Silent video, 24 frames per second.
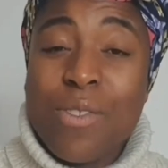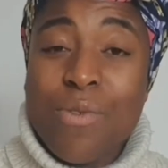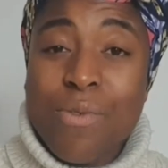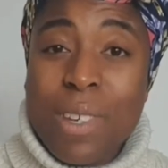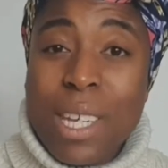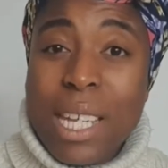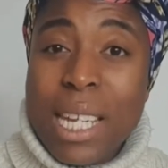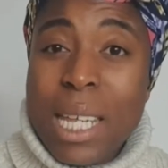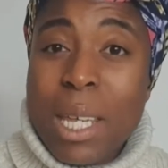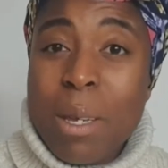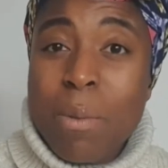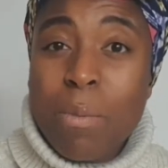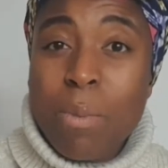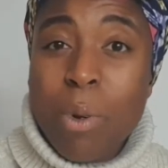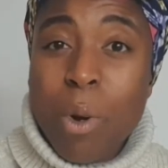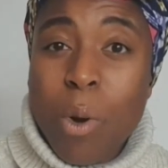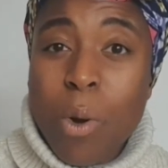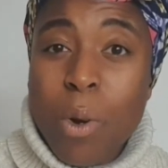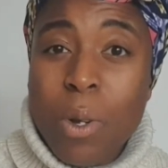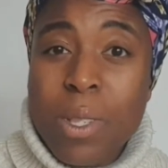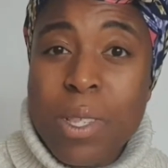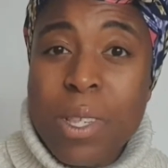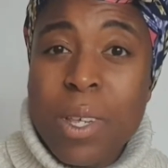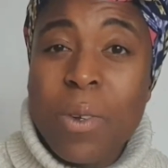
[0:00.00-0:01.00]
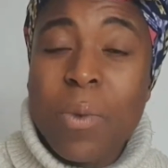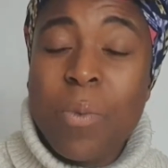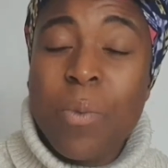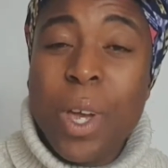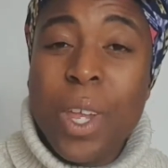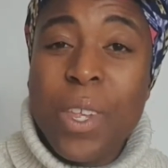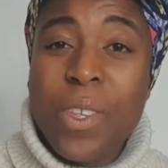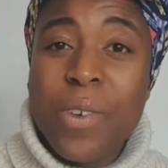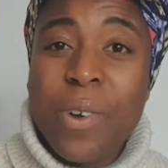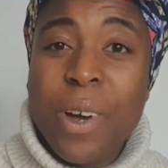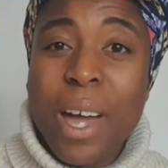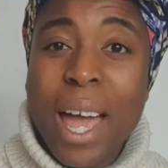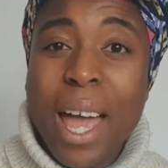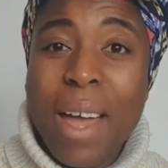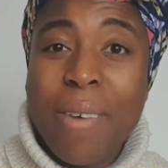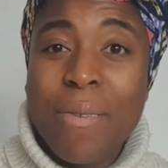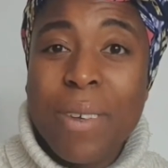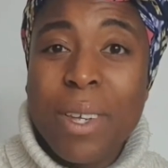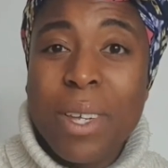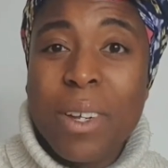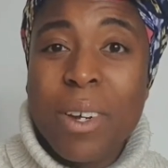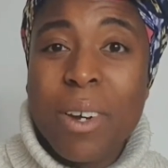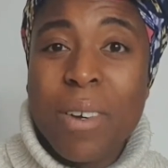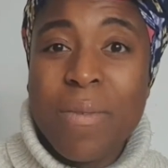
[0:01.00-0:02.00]
really important when you're
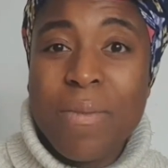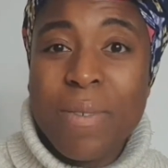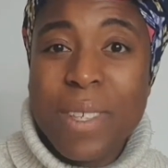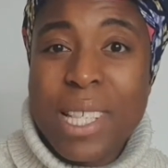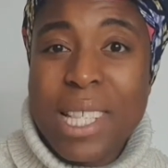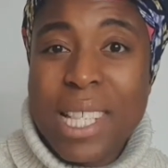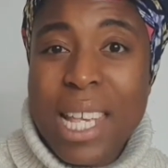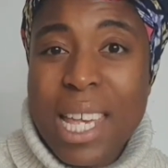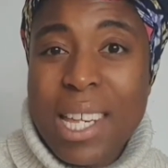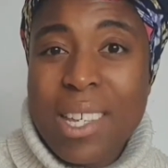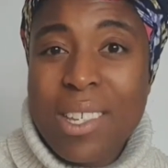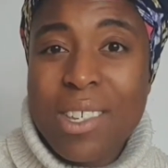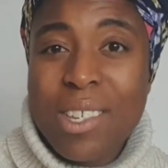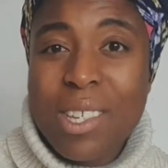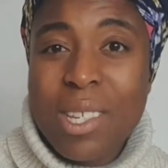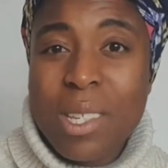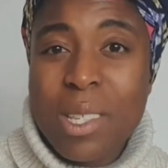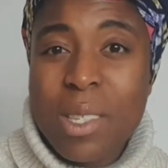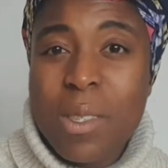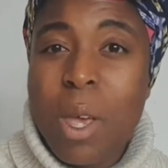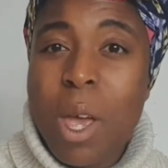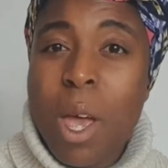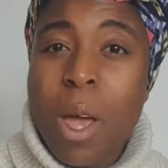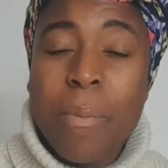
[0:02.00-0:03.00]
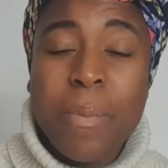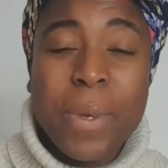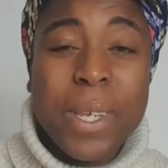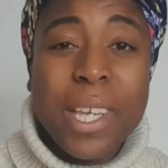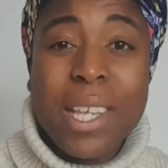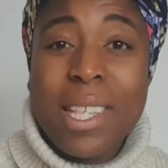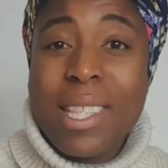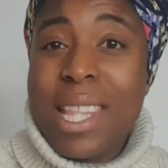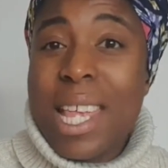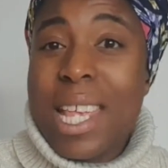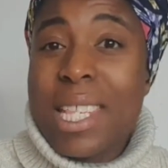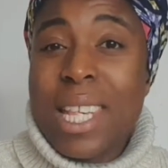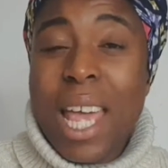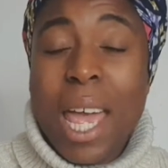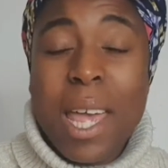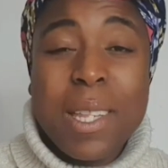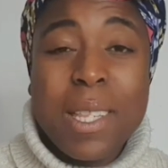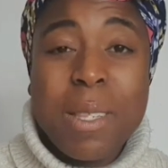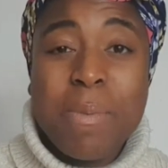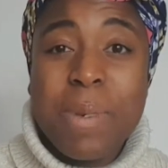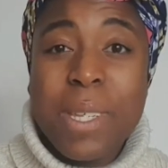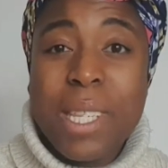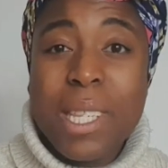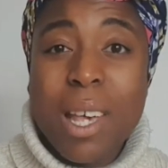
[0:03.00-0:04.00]
having conversations because there's going
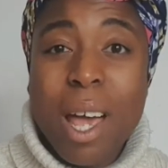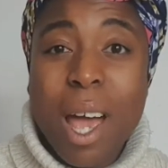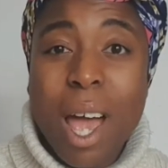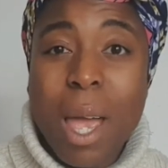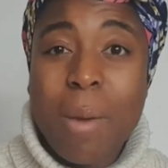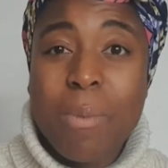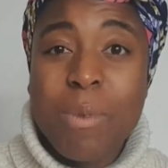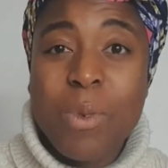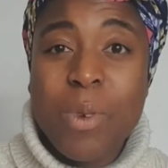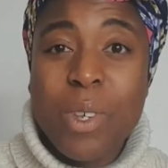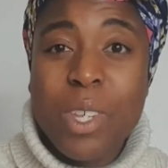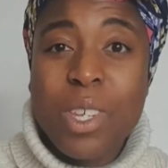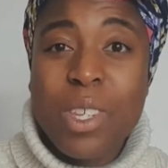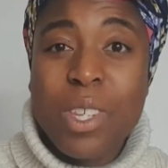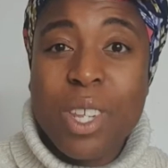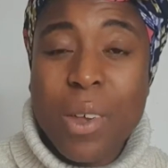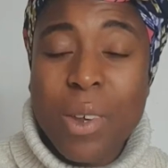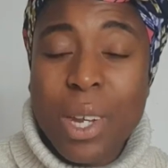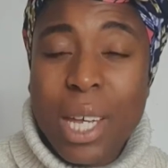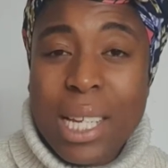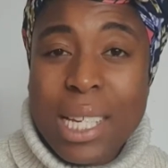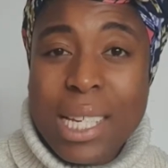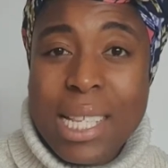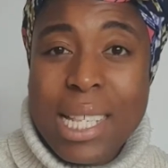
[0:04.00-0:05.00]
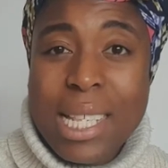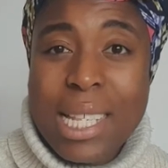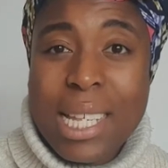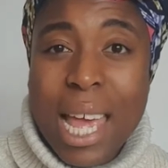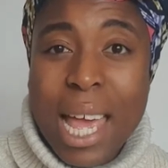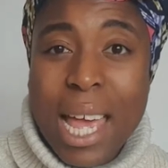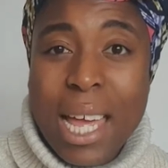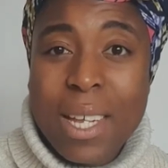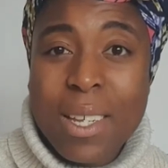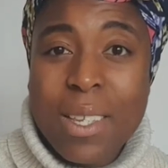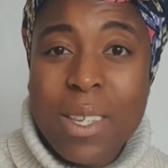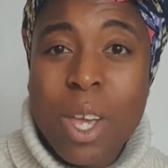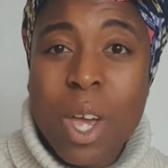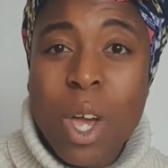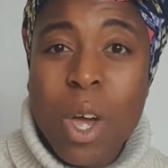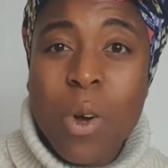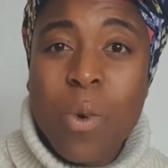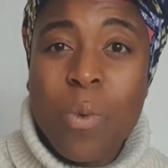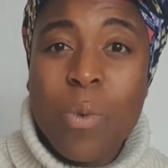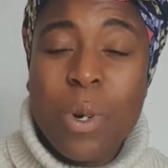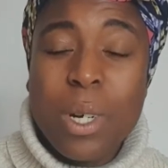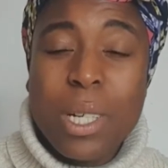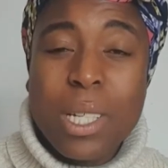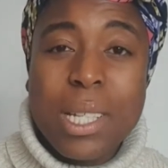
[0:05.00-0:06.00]
to be times when you don't understand
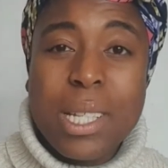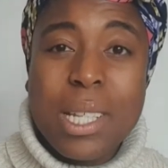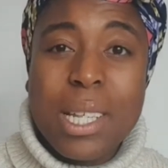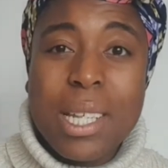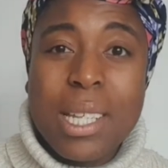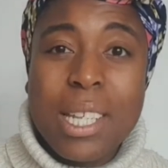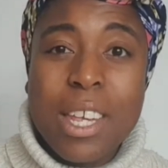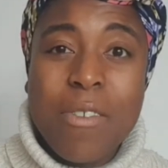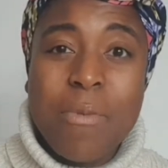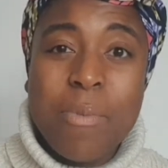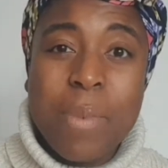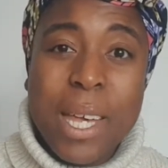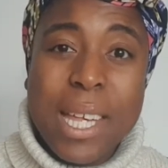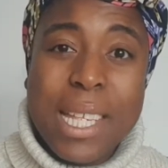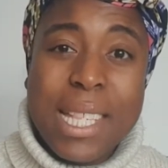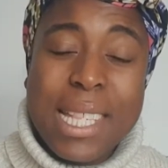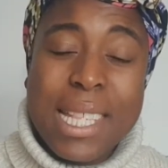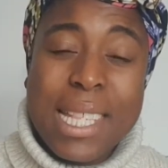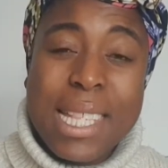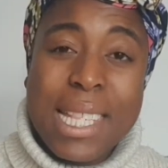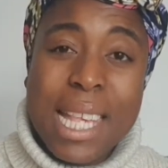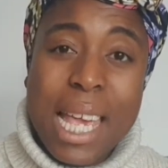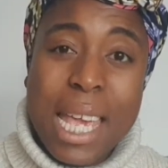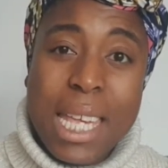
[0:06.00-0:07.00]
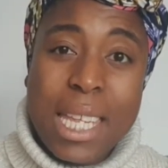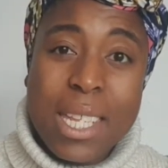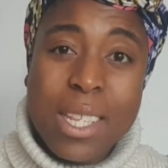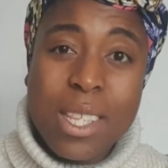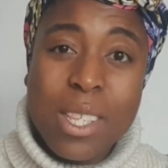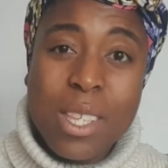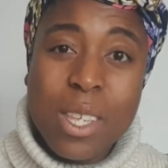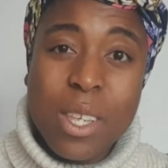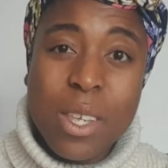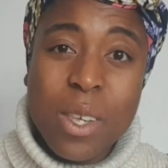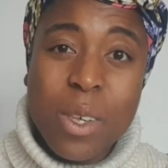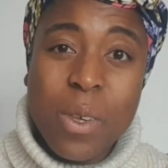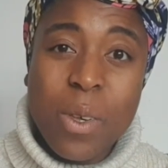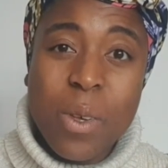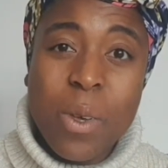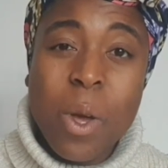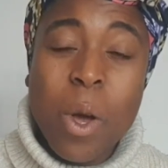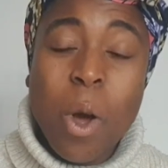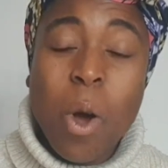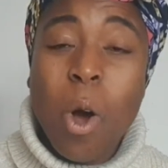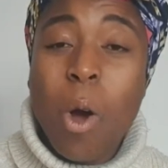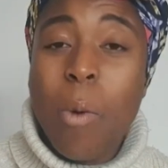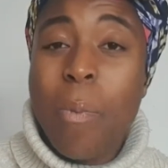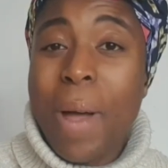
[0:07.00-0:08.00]
what a deaf person's saying to you,
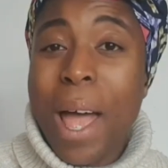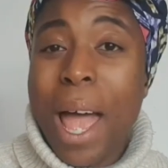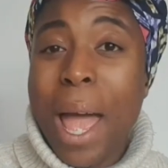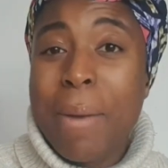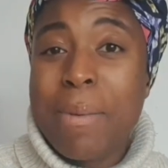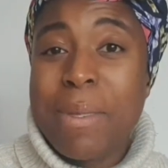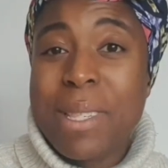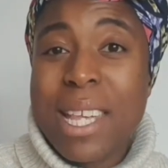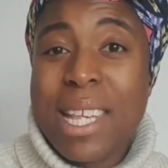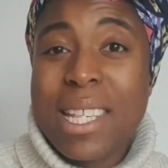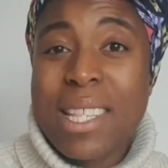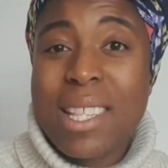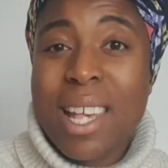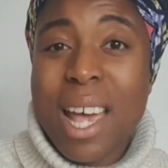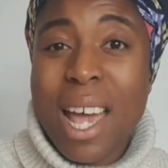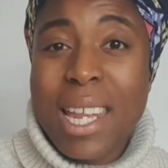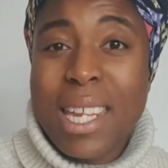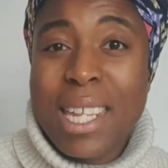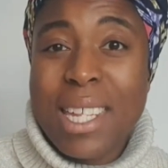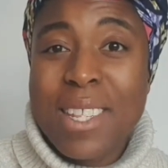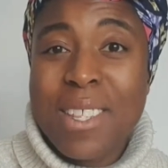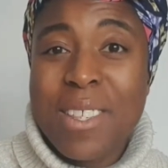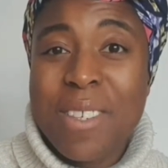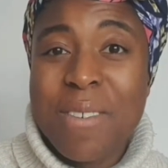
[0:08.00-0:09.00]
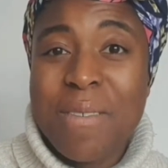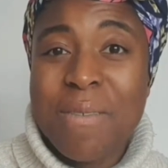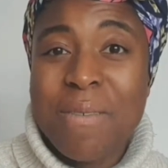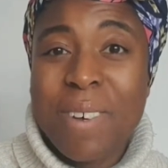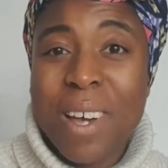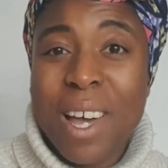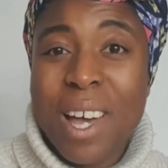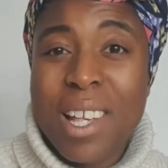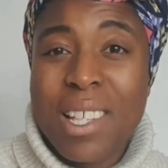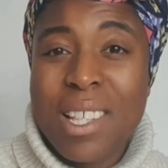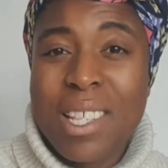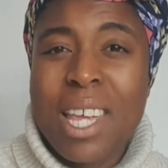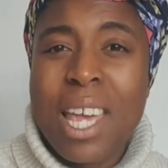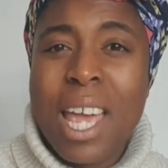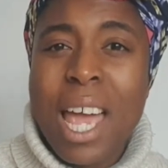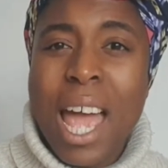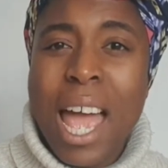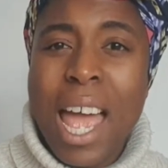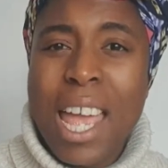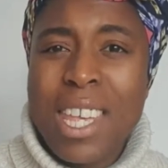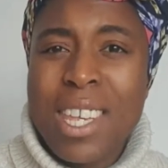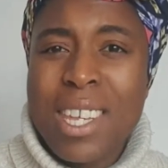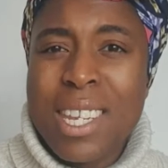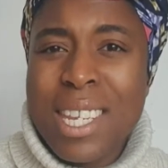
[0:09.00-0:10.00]
or perhaps they're signing too fast
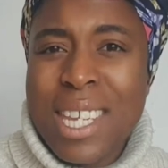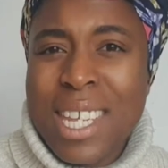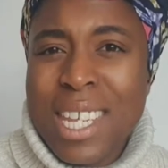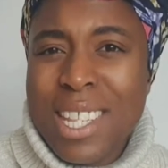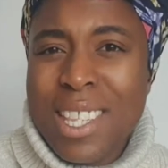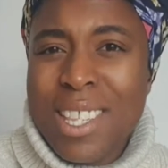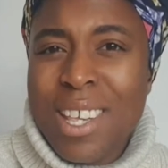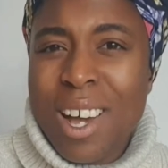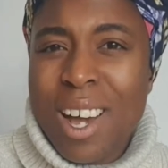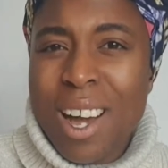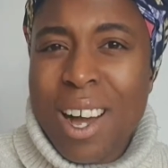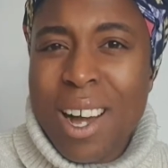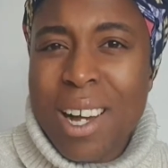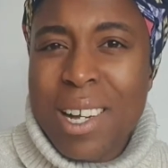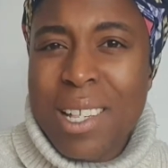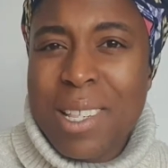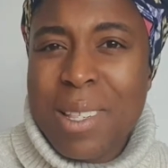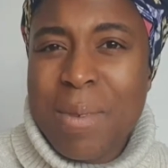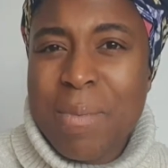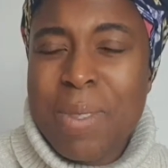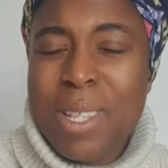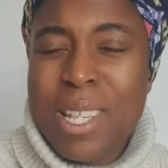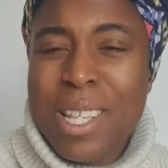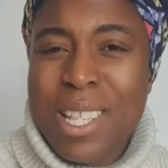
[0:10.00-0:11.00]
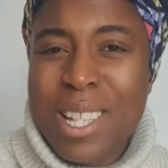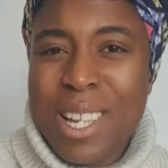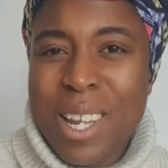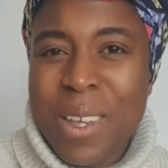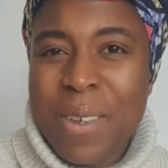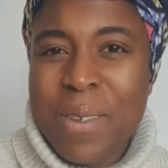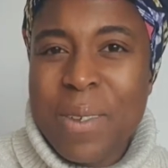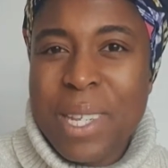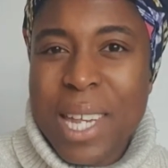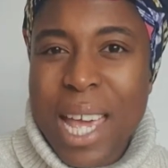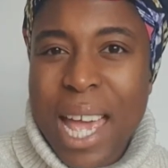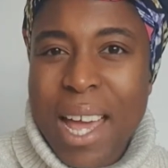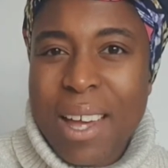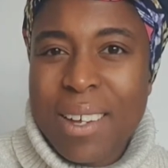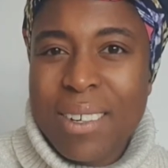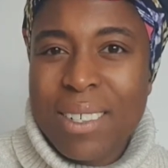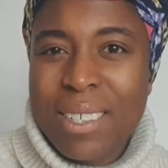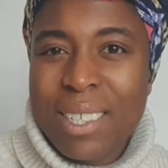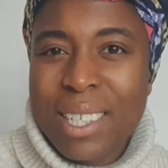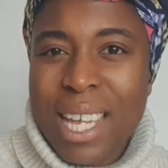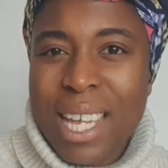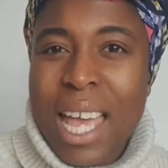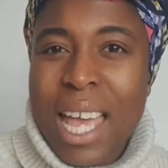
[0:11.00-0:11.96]
and you need to ask them to slow down.